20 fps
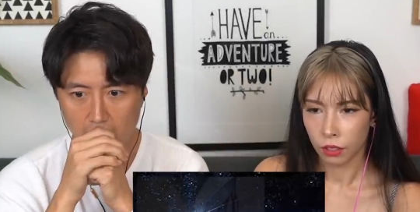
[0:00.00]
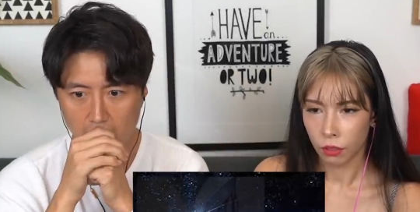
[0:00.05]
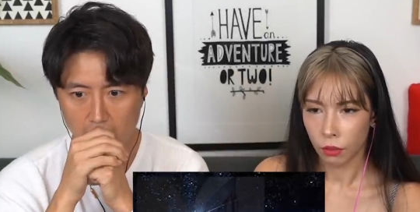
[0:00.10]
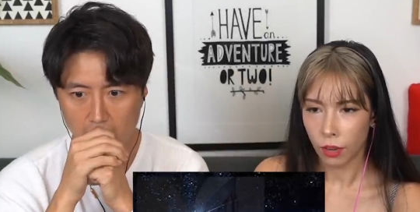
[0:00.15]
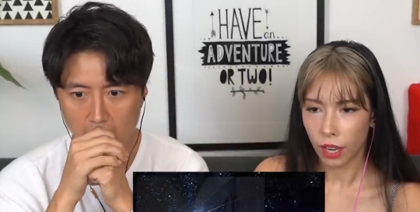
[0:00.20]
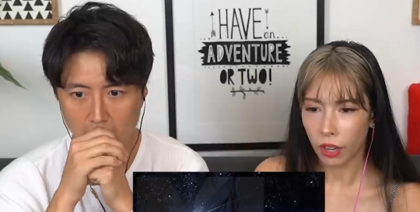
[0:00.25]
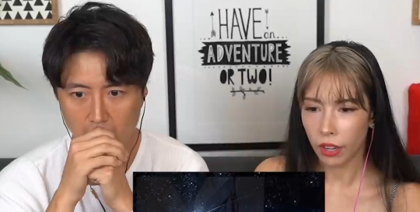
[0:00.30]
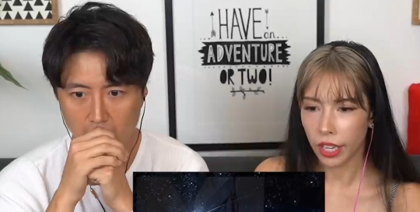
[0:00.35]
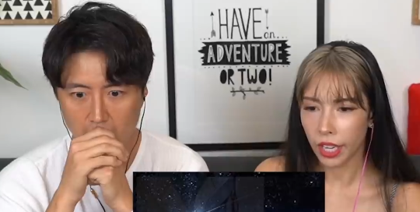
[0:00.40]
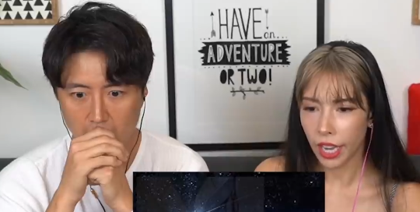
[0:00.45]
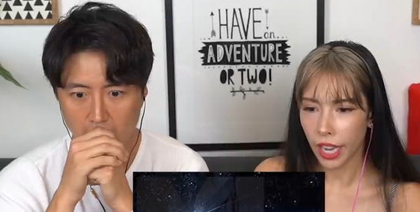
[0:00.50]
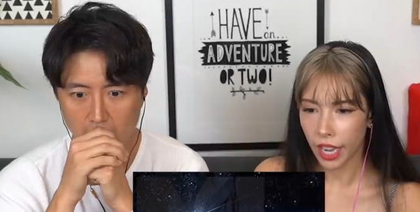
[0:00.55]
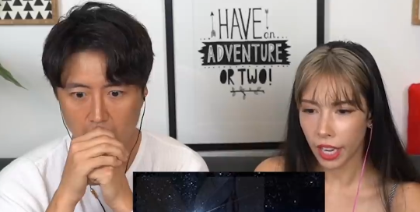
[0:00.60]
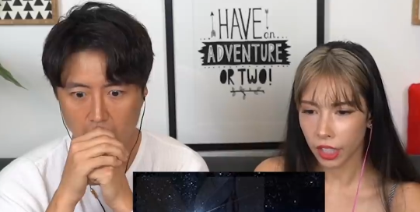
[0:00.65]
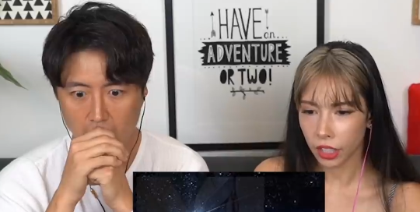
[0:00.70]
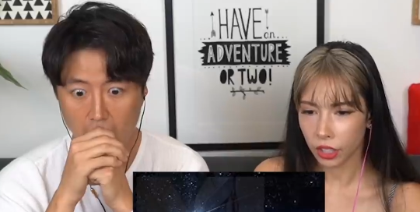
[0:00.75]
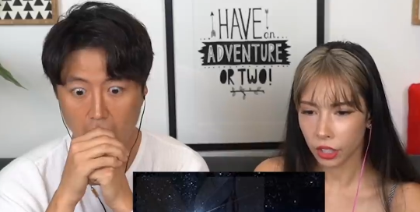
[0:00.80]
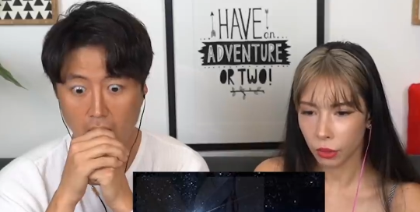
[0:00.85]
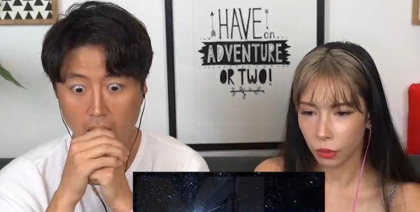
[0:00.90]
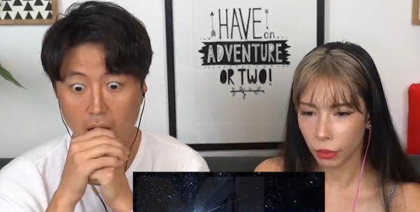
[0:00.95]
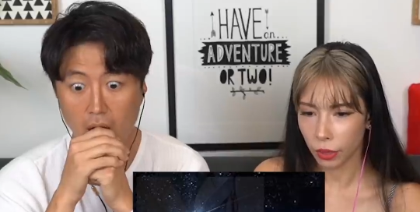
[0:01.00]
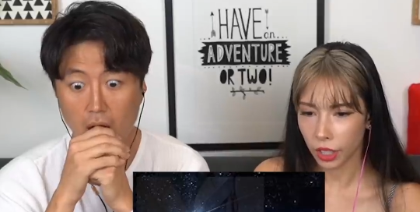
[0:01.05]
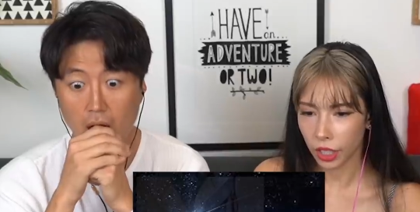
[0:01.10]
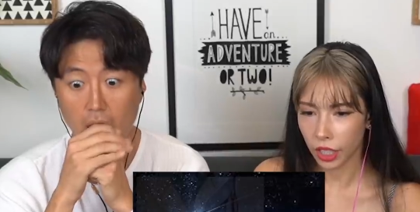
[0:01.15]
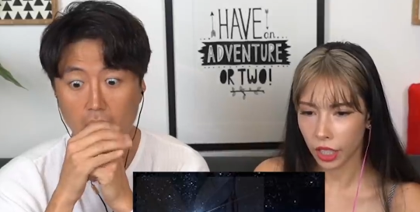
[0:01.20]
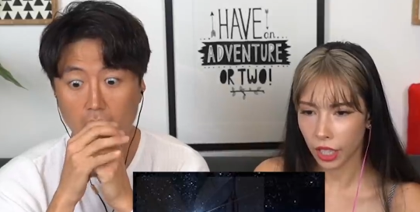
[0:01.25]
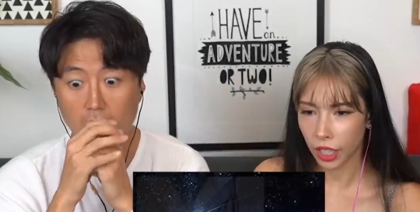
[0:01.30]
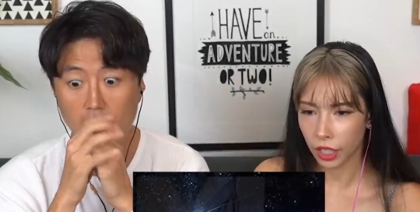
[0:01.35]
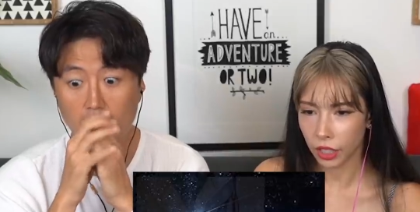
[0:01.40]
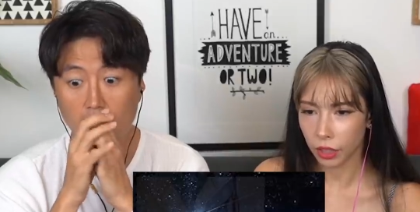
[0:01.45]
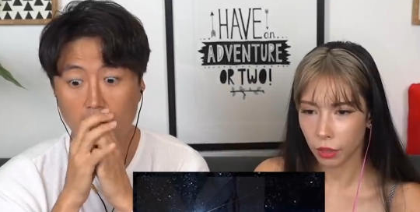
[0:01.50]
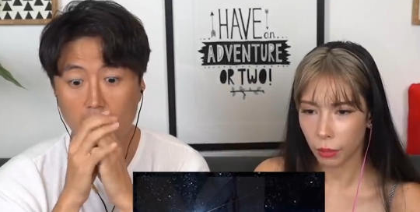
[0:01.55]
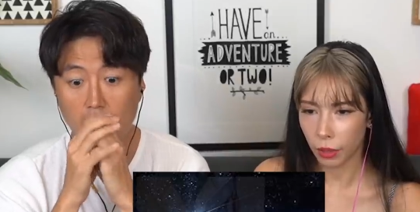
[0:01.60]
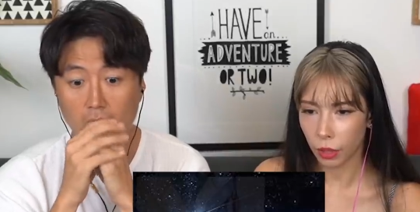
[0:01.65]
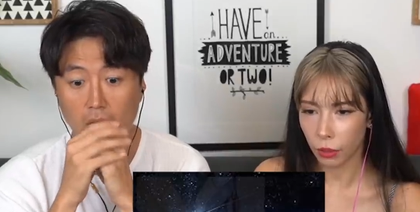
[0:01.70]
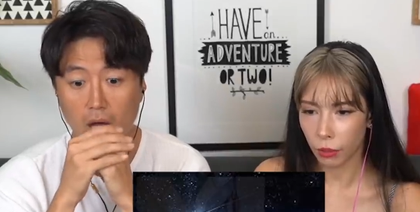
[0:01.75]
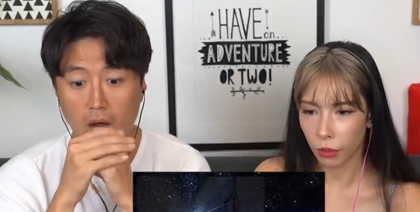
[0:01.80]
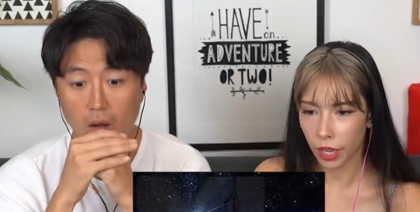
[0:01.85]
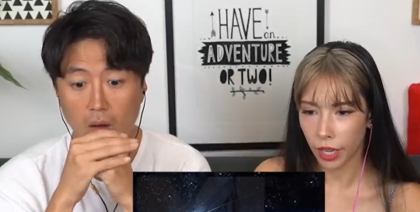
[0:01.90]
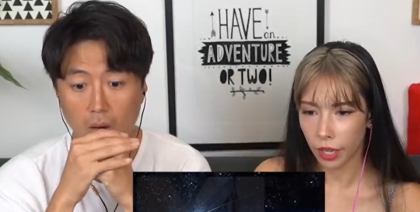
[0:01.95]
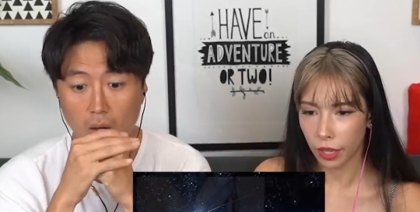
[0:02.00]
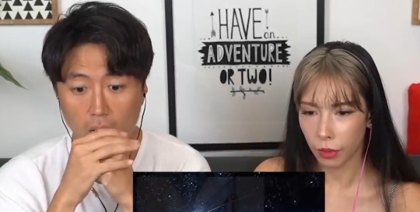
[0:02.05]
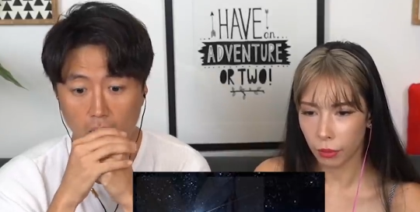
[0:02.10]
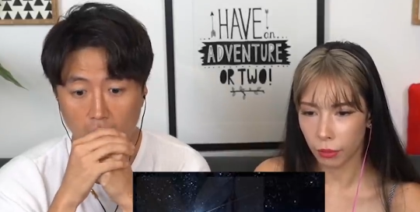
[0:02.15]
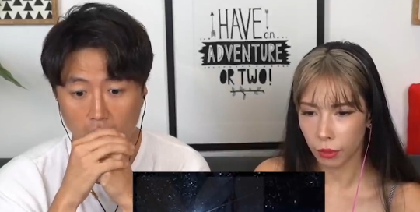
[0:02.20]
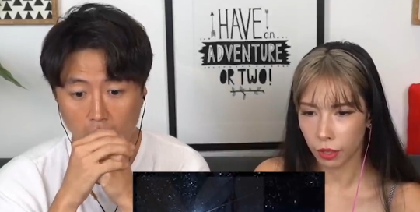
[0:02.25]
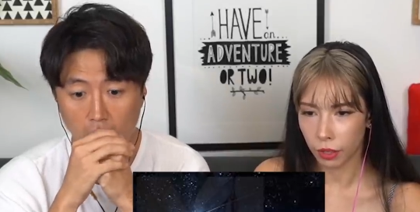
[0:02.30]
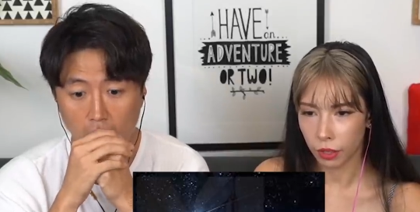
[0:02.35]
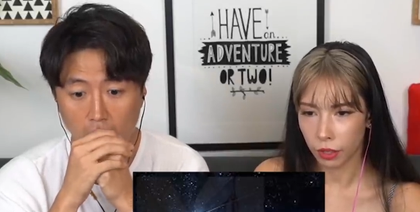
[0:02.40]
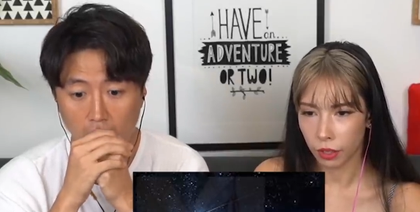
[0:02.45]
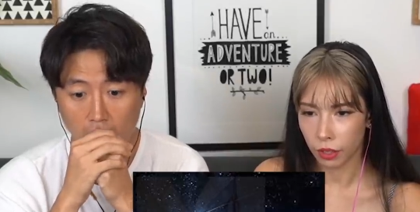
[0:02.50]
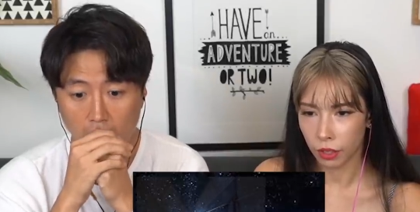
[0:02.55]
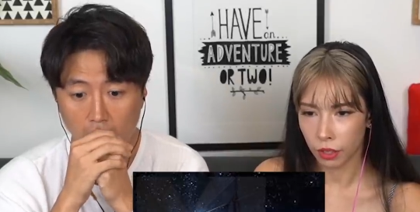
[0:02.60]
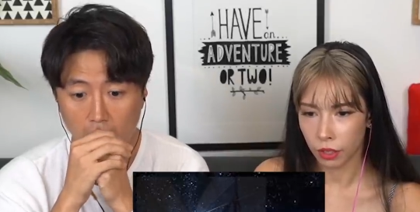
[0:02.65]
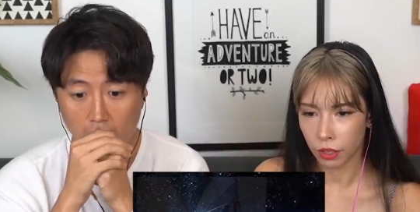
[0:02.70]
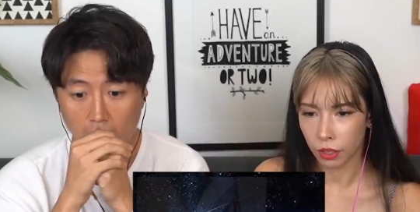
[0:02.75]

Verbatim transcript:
Speaker 1: Wow, he actually really cares about Ram. Oh.